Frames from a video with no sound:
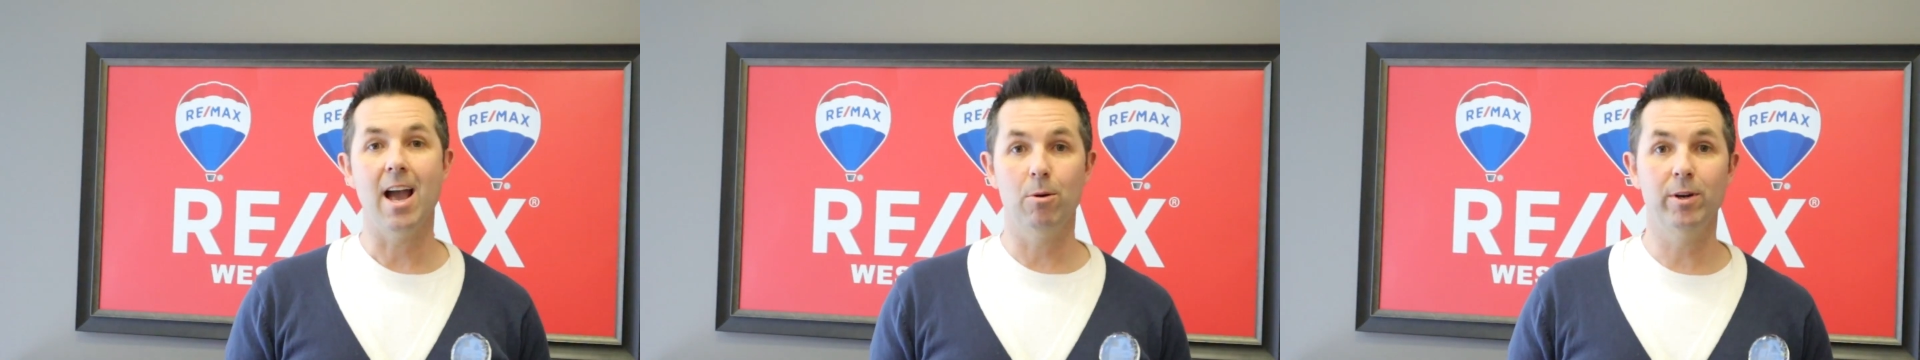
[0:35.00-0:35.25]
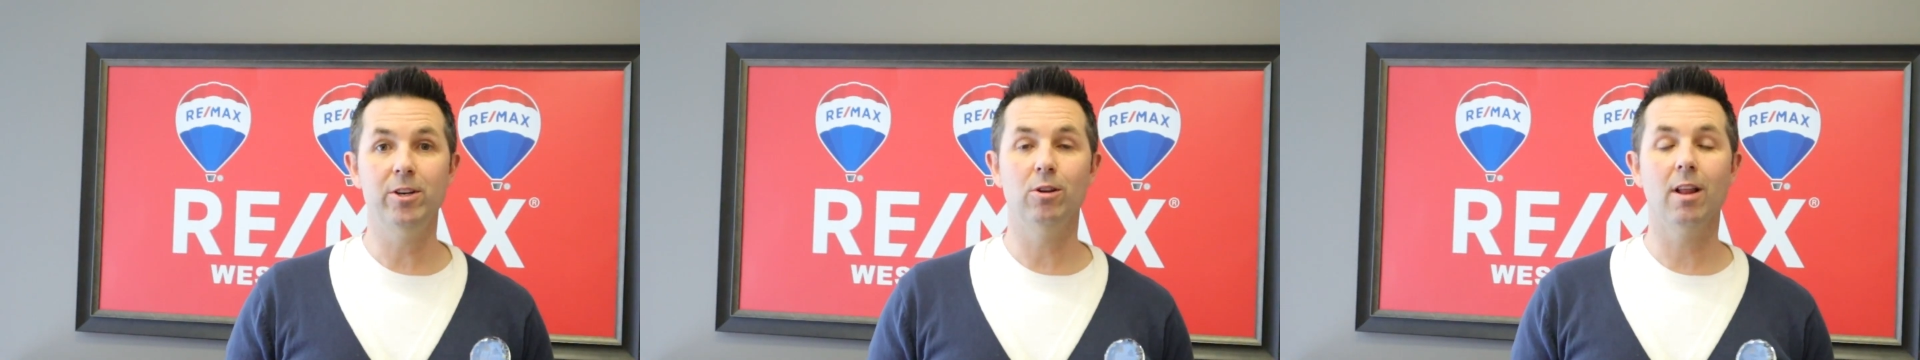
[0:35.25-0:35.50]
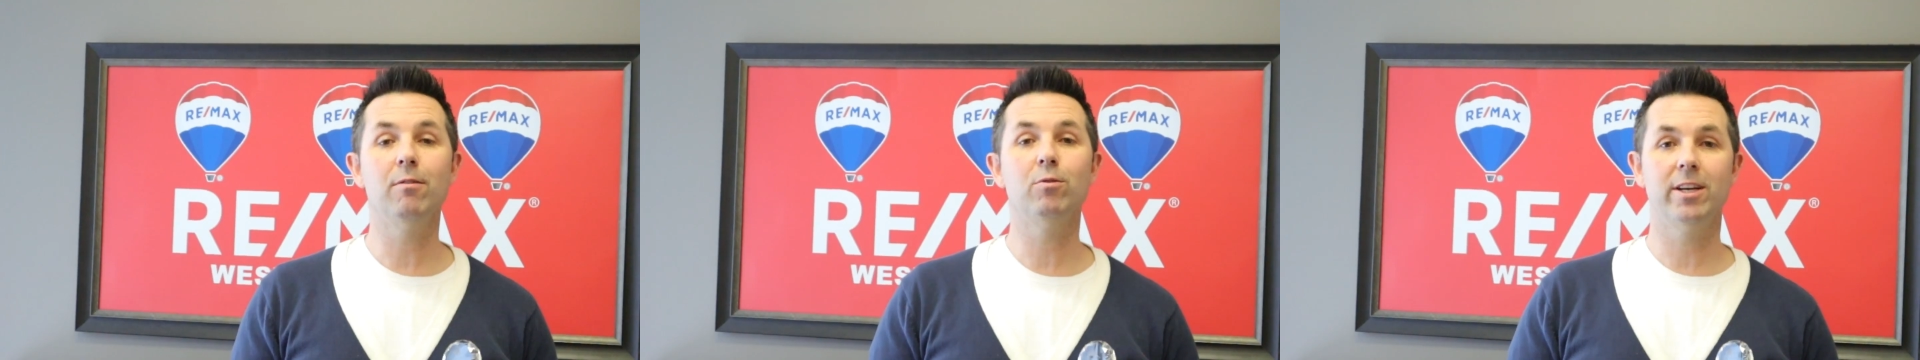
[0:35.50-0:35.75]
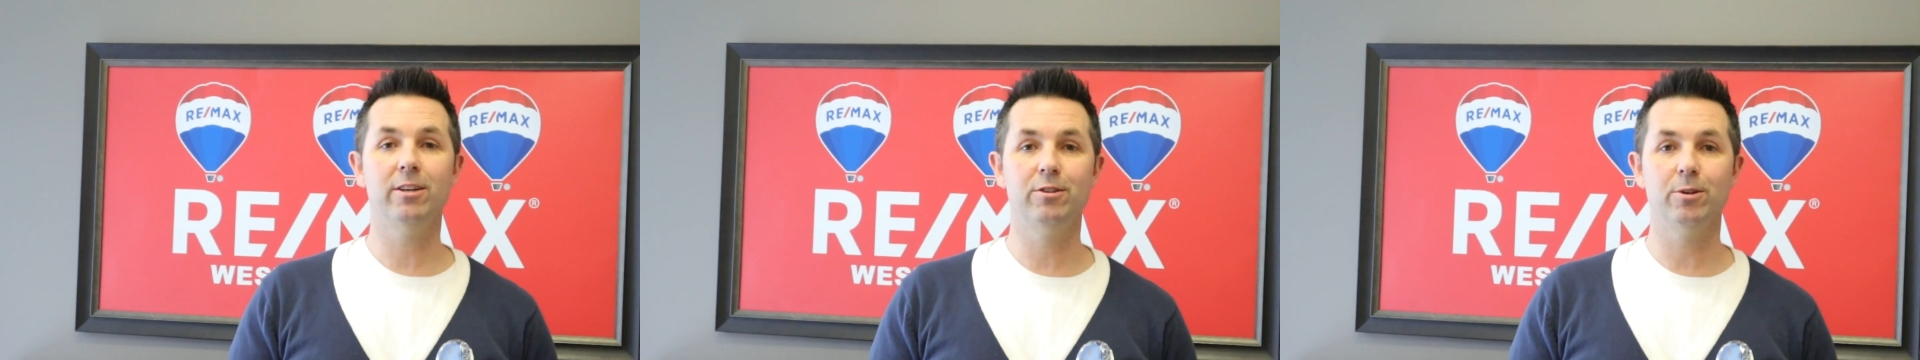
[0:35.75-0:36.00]
And when you love
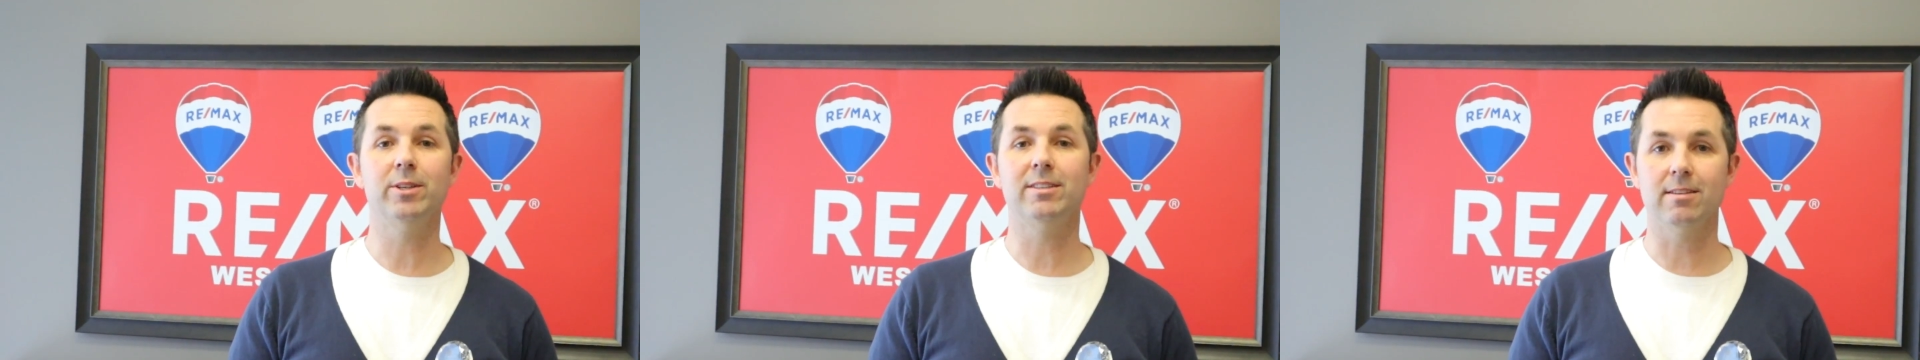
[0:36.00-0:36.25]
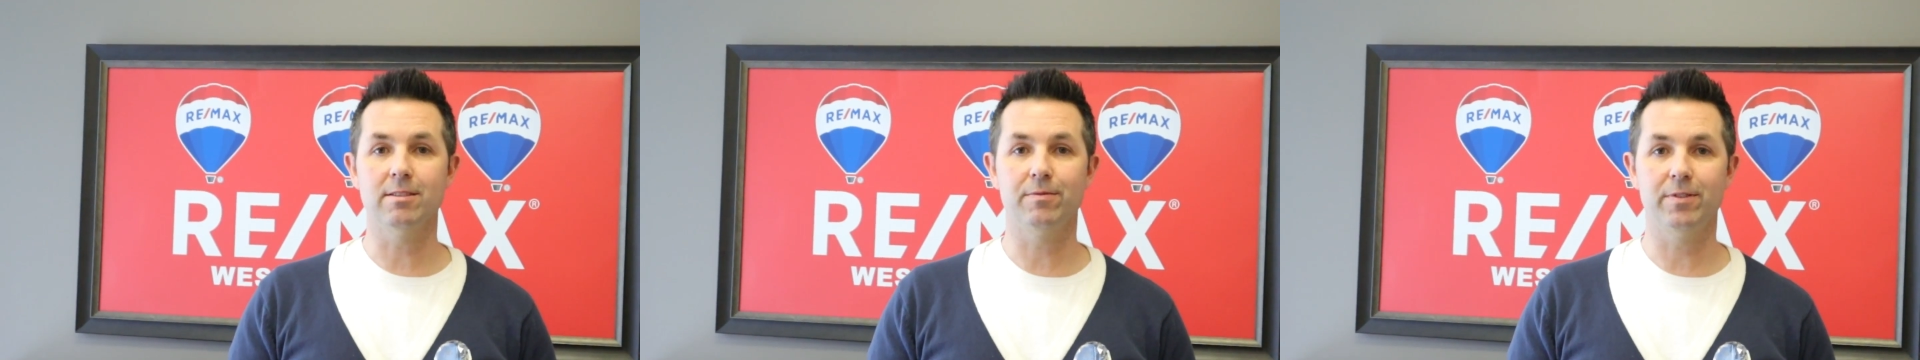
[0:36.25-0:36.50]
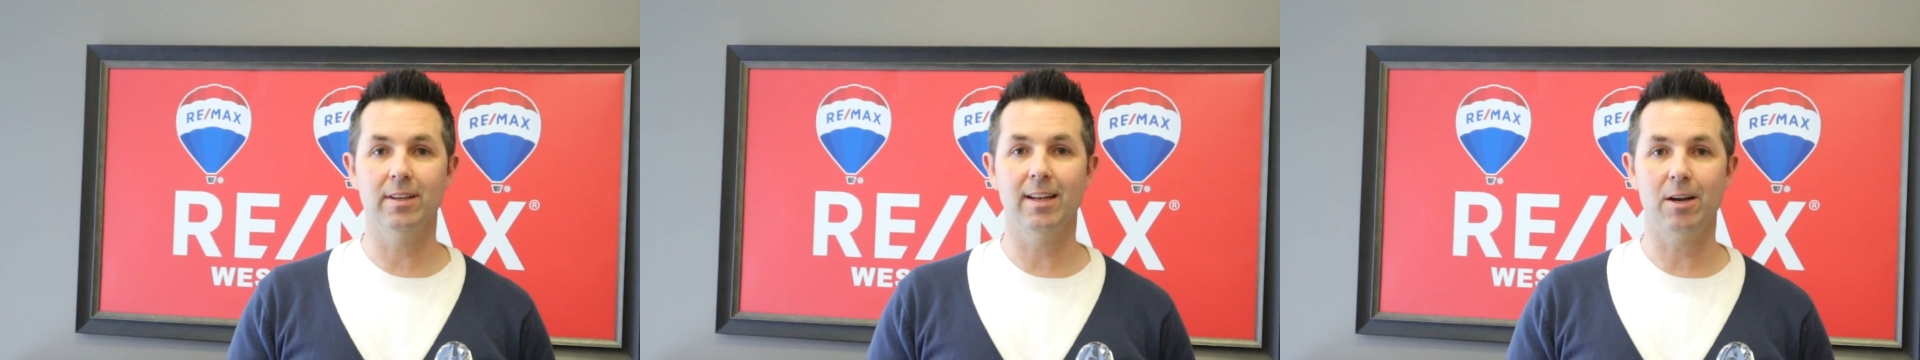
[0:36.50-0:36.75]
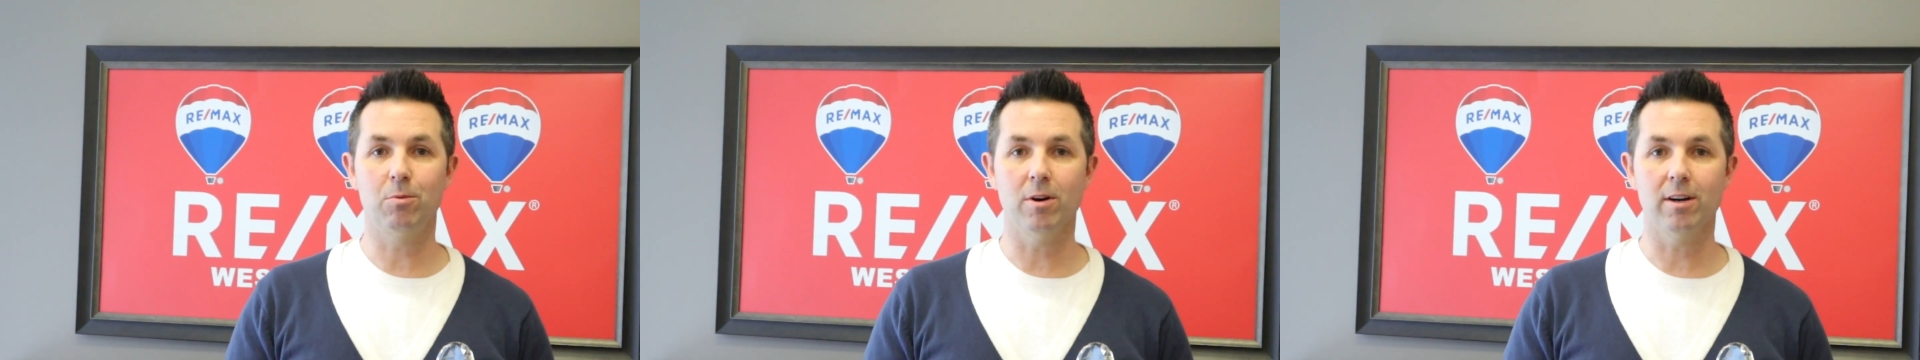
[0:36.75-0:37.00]
what you do, it doesn't feel
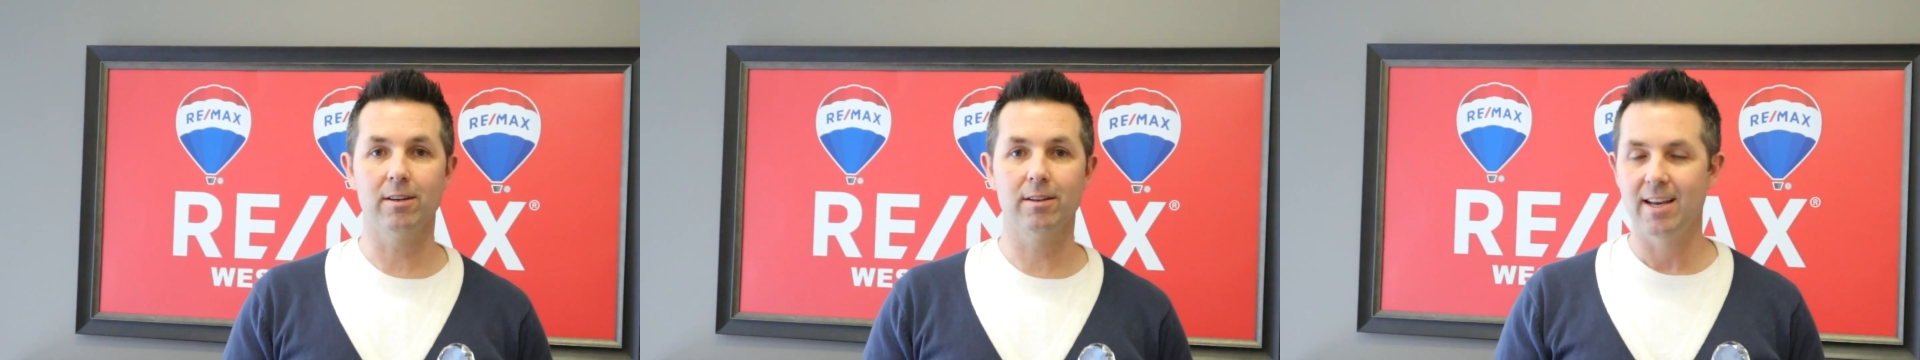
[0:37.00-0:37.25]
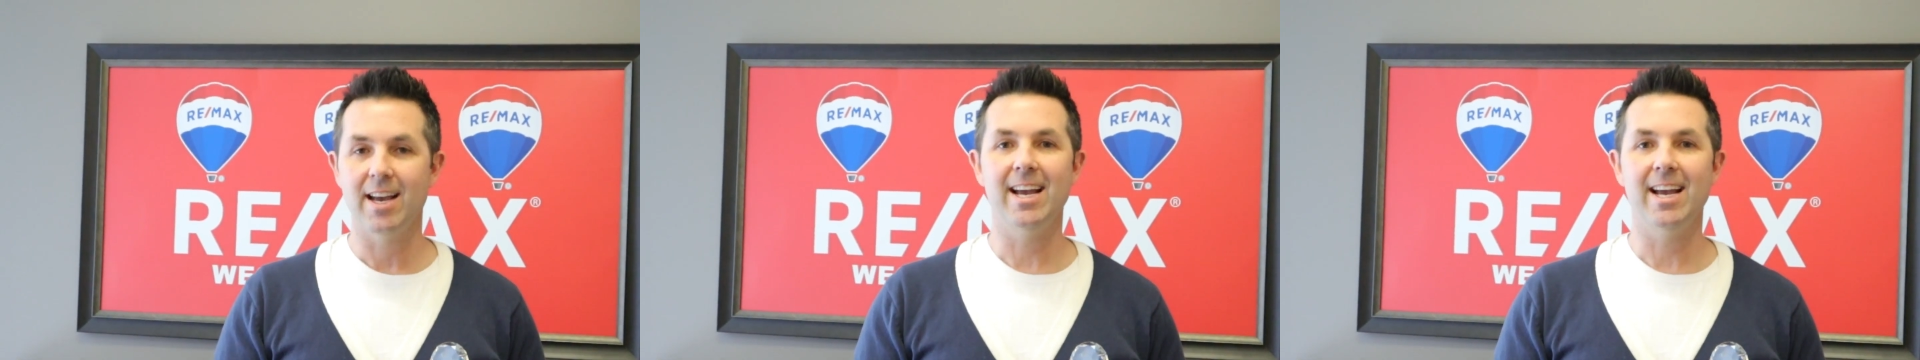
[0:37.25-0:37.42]
like work.